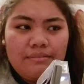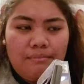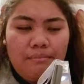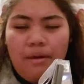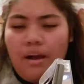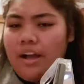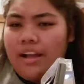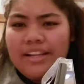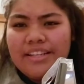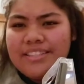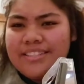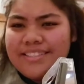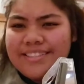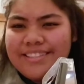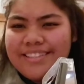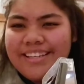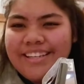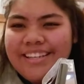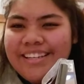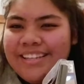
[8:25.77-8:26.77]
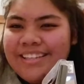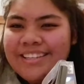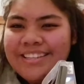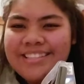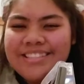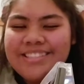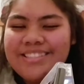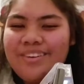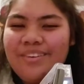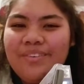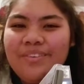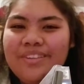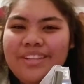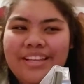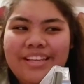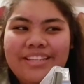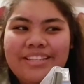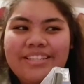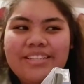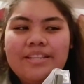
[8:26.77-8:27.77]
mind this whole,
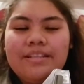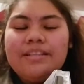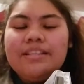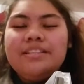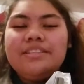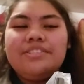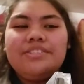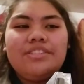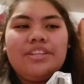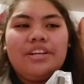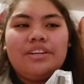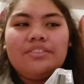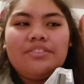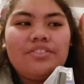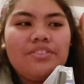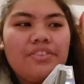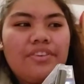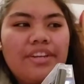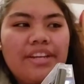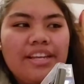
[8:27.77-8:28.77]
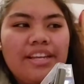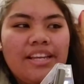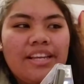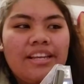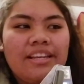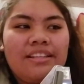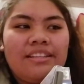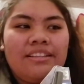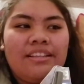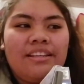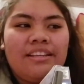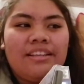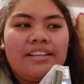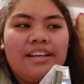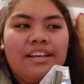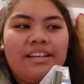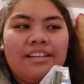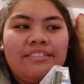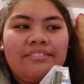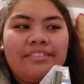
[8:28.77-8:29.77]
like, sheltering and, like,
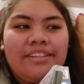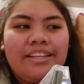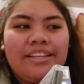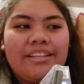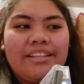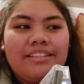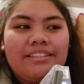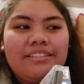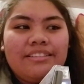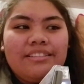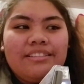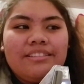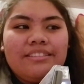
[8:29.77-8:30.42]
kind of, like,